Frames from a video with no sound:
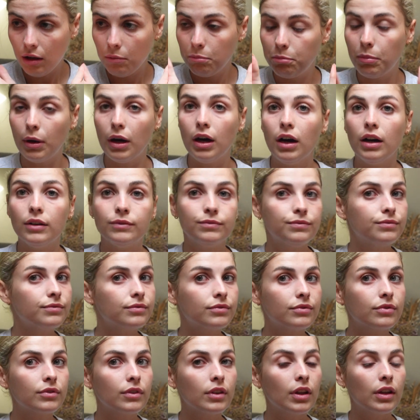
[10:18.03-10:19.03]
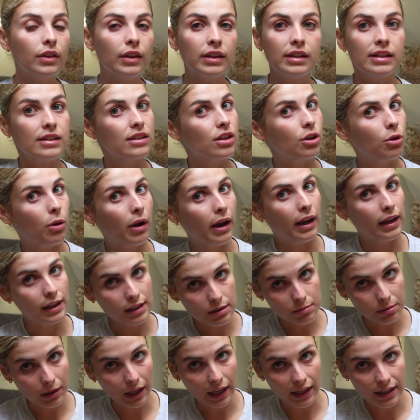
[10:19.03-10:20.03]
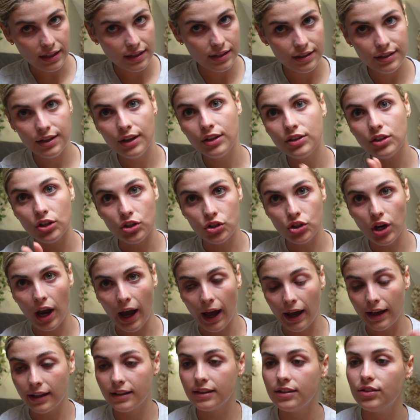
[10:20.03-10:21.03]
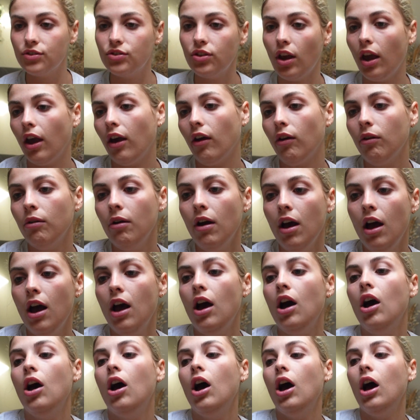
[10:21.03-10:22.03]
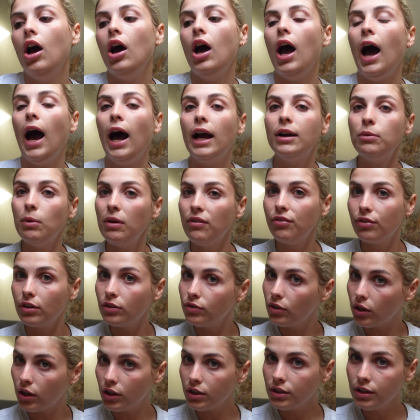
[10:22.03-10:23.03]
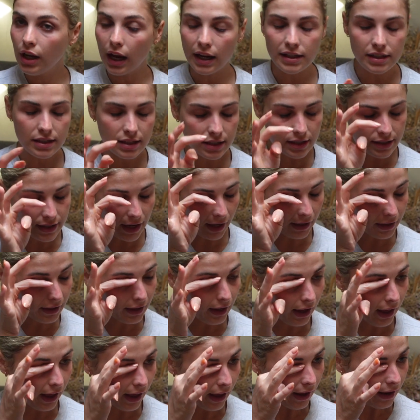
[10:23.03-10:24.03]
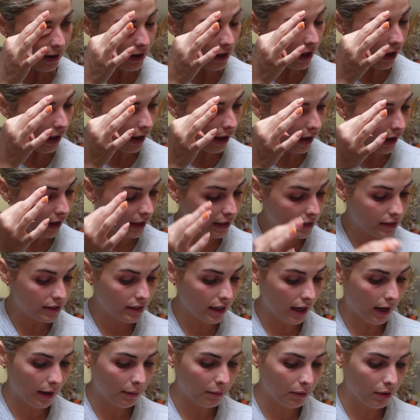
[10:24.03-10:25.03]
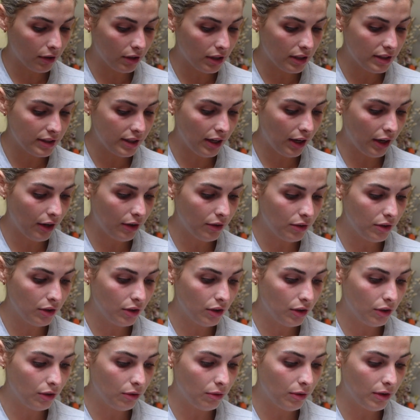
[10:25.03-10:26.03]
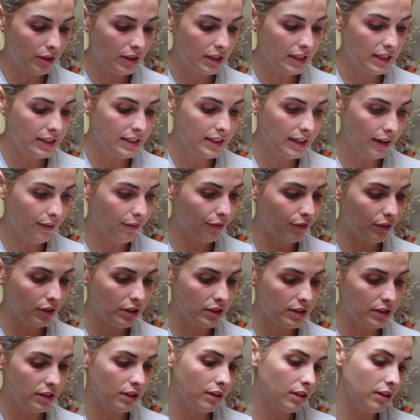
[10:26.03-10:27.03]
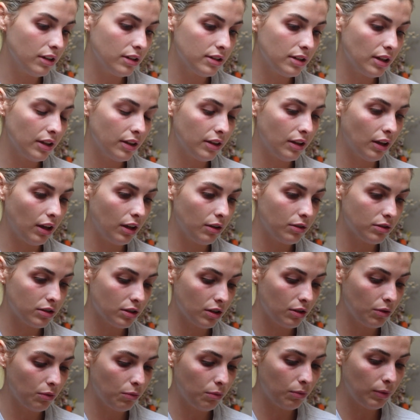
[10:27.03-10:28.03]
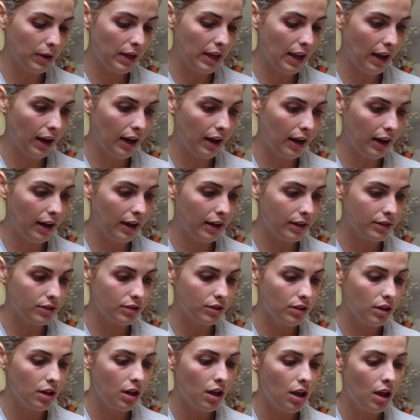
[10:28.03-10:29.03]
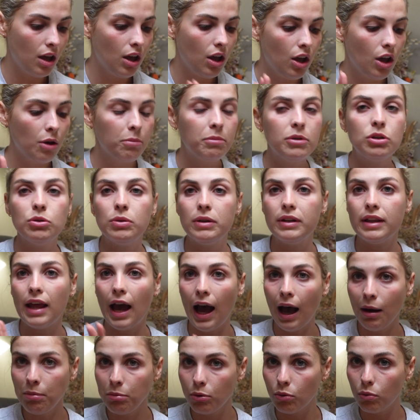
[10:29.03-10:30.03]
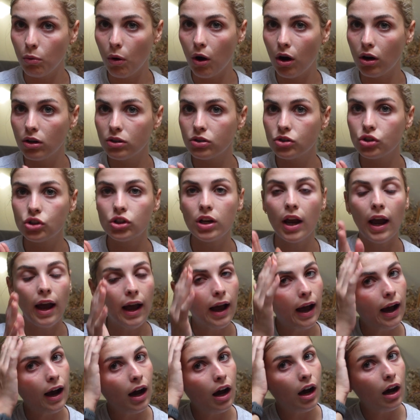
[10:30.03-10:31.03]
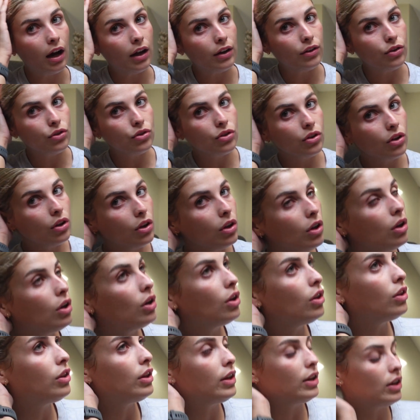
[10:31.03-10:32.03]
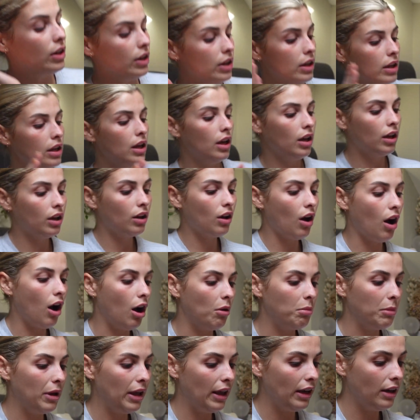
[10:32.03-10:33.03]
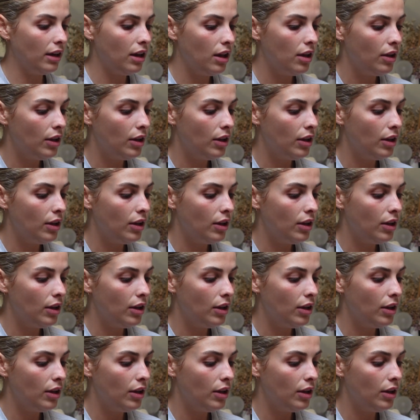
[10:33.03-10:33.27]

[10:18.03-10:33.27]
but this is the quietest place to chat. So I went for a run, I did a 10k, and I'm going to tell you the differences that we had between the Apple Watch and the Garmin.